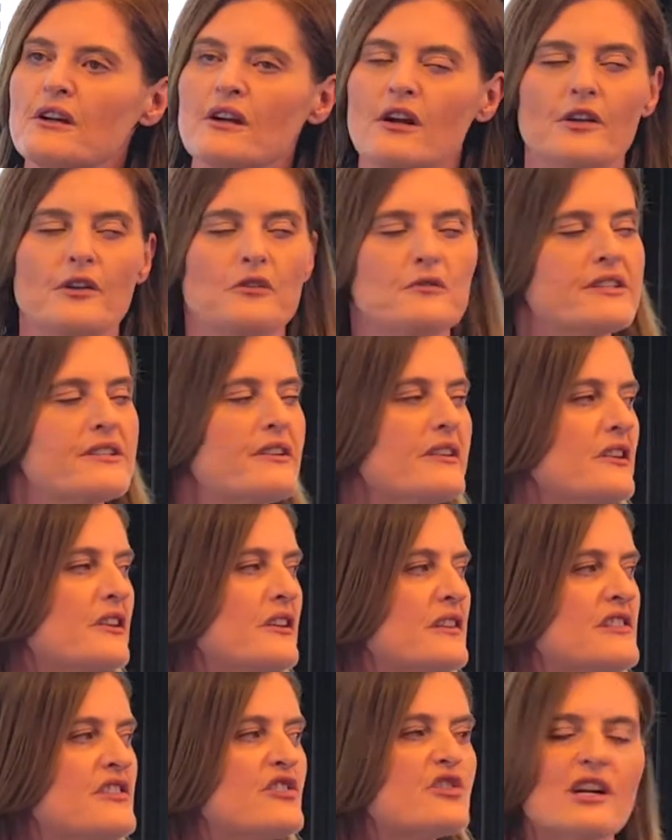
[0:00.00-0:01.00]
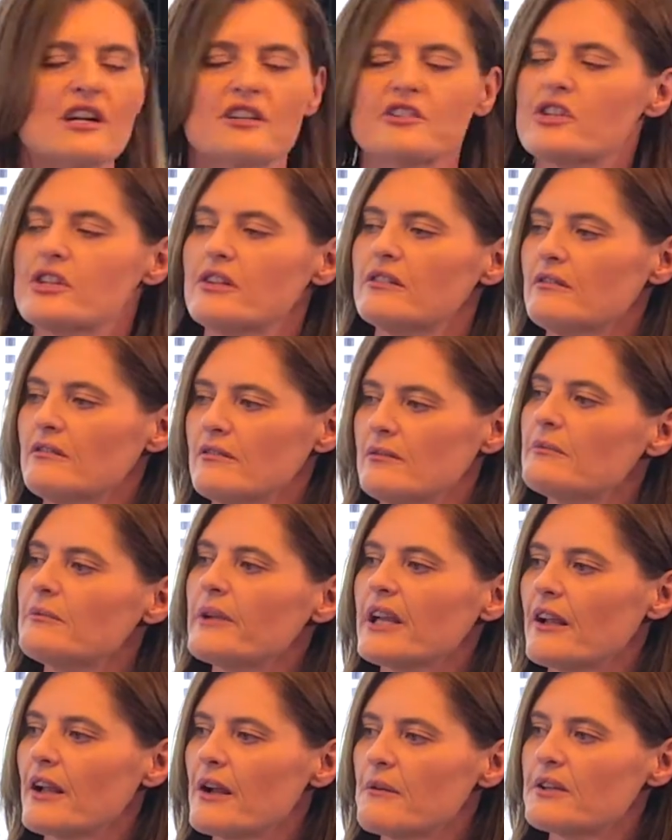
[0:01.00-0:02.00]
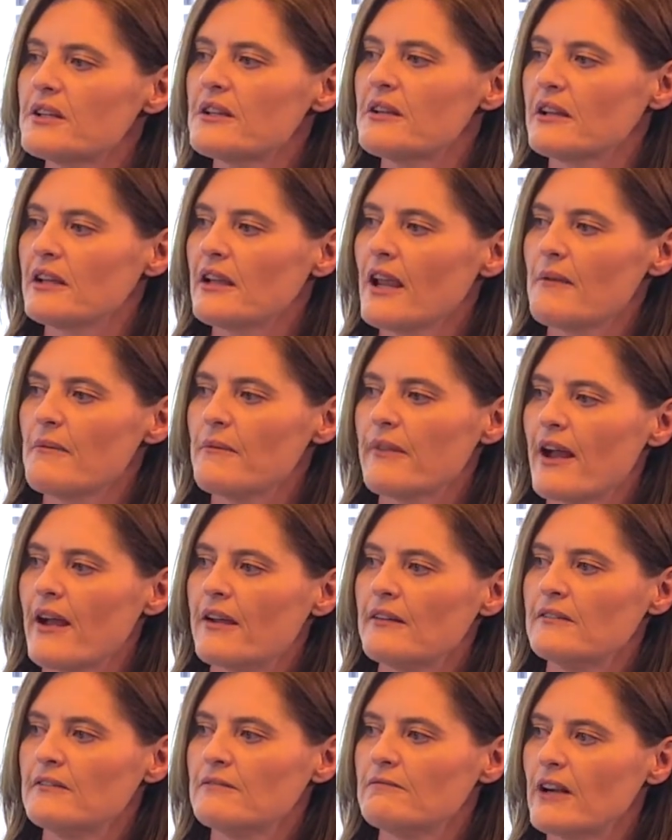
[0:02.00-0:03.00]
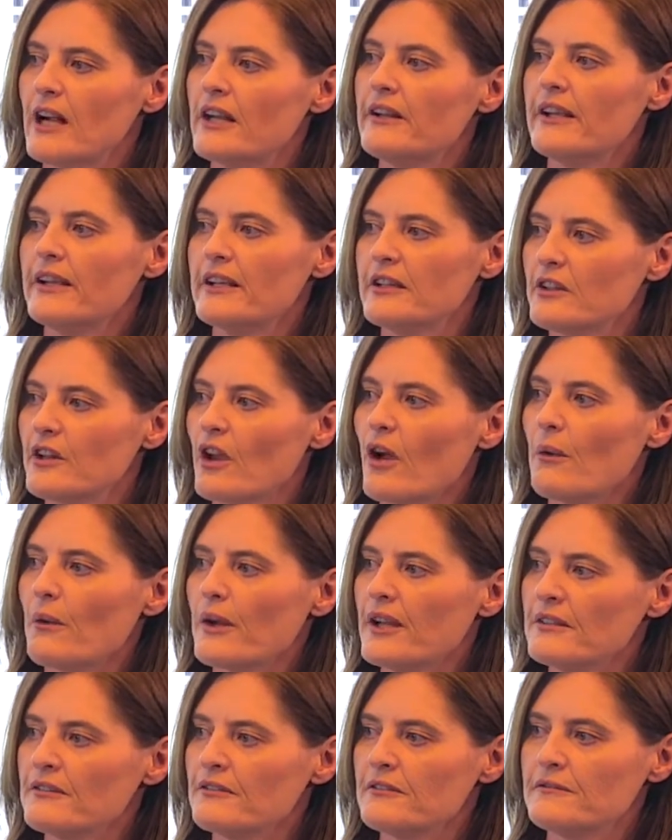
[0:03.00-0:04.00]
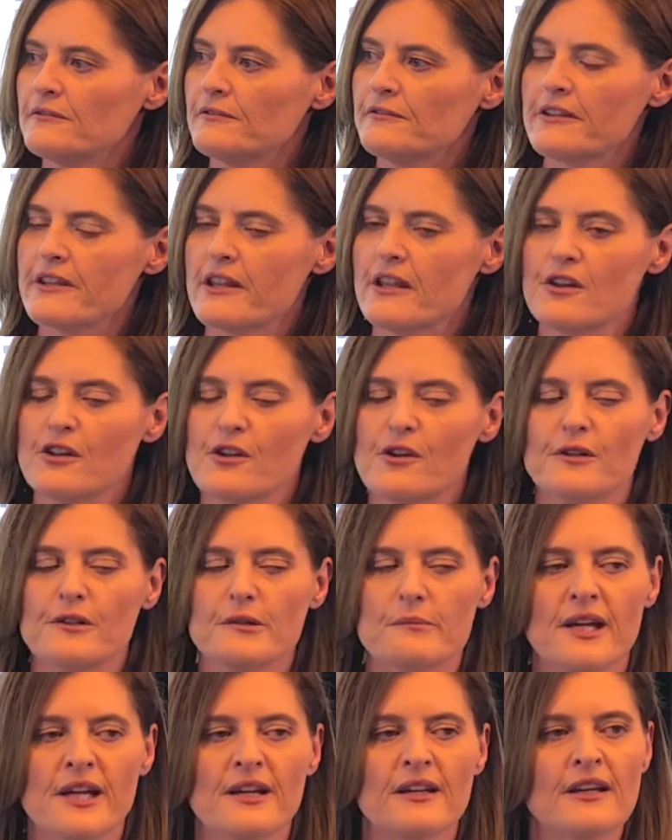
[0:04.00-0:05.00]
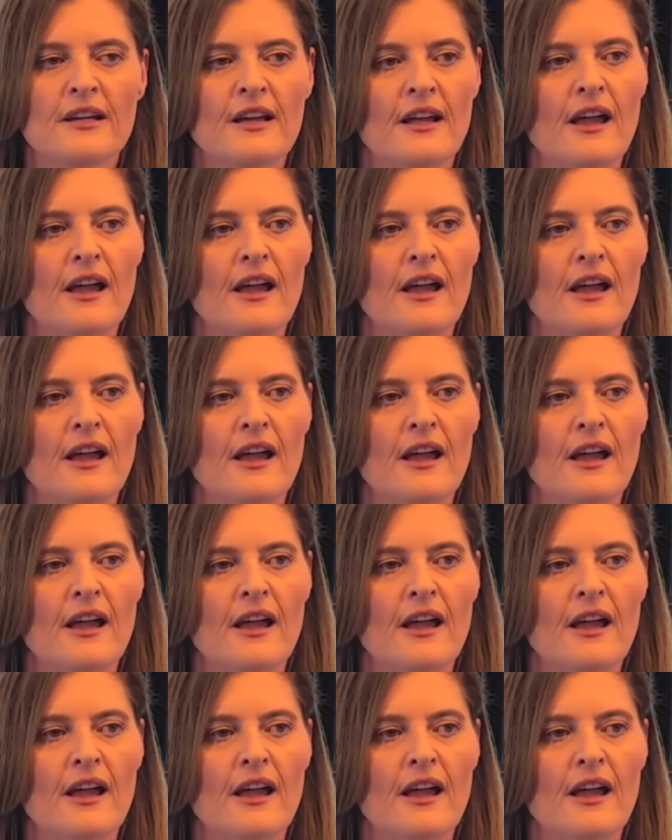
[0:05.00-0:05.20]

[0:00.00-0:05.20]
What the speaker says: and also the construction, being able to keep that running and going for the economy.